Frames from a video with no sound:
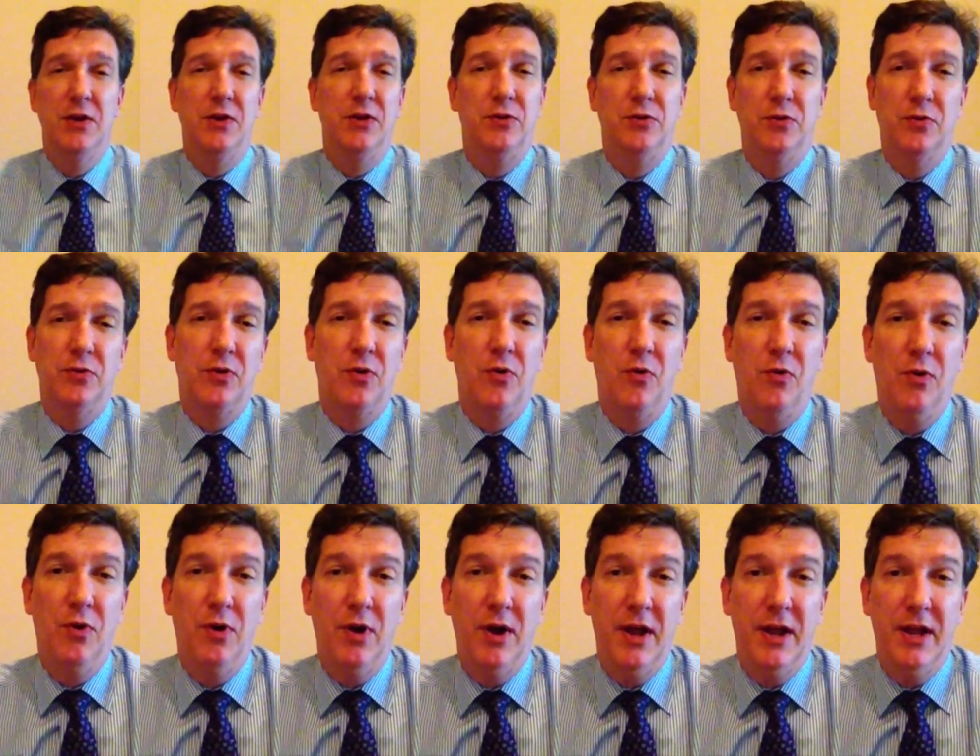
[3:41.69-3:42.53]
you're
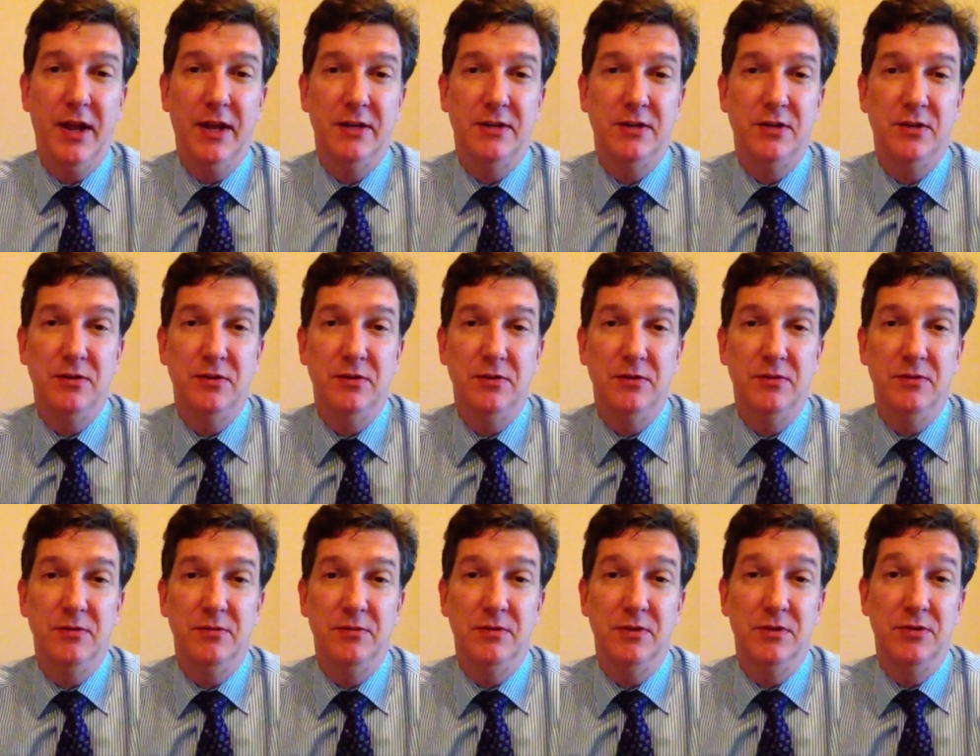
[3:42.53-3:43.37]
going
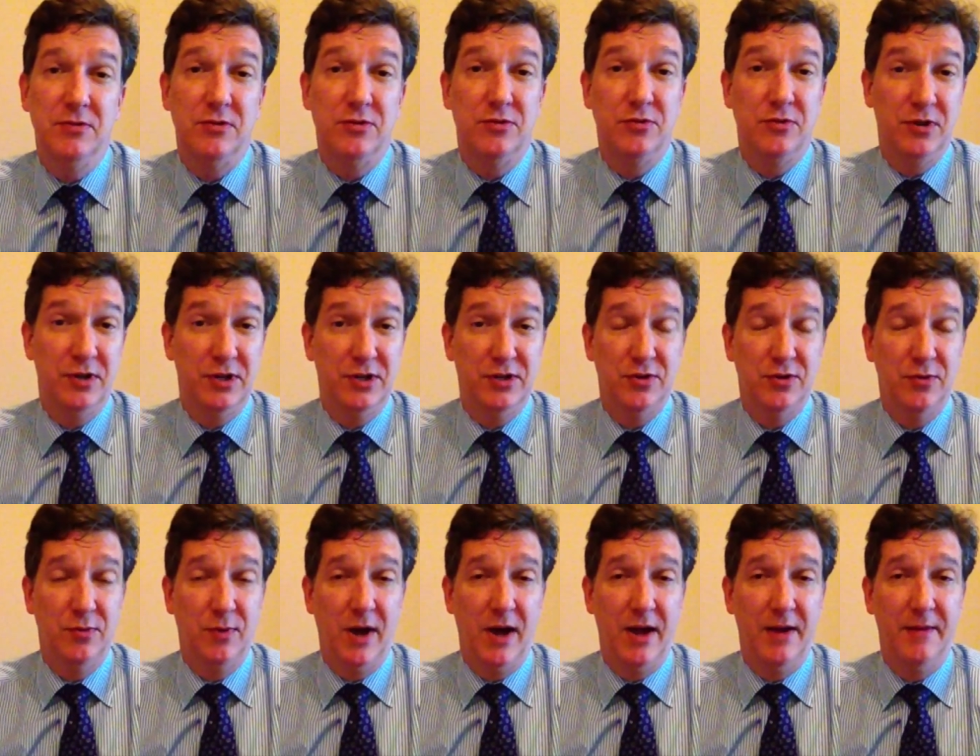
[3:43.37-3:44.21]
to use the
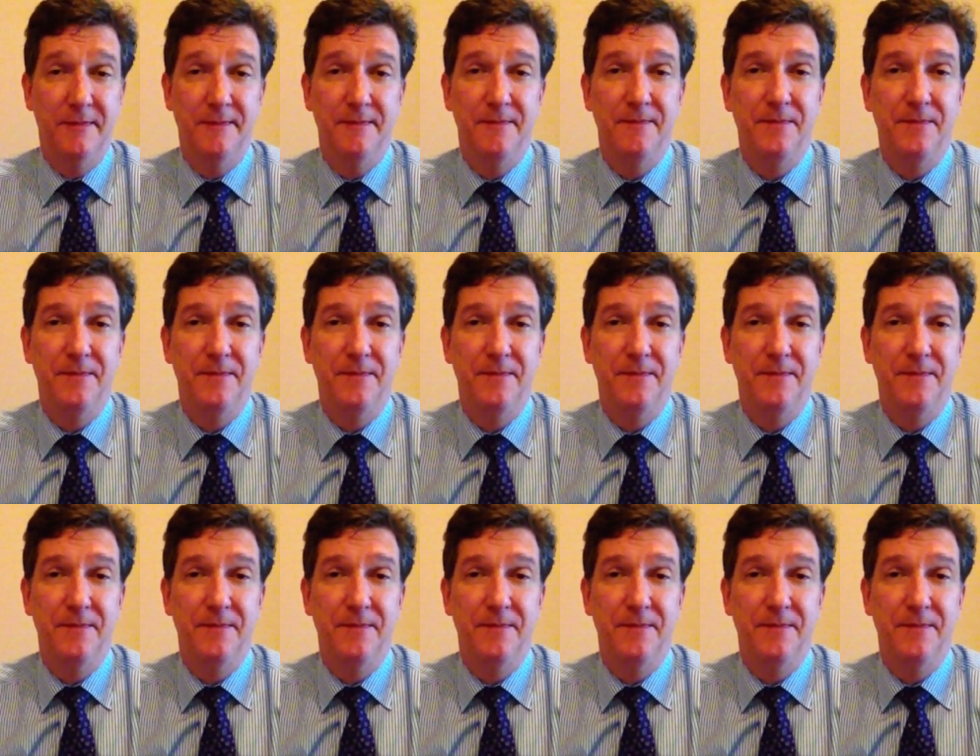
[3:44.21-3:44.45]
traditional way.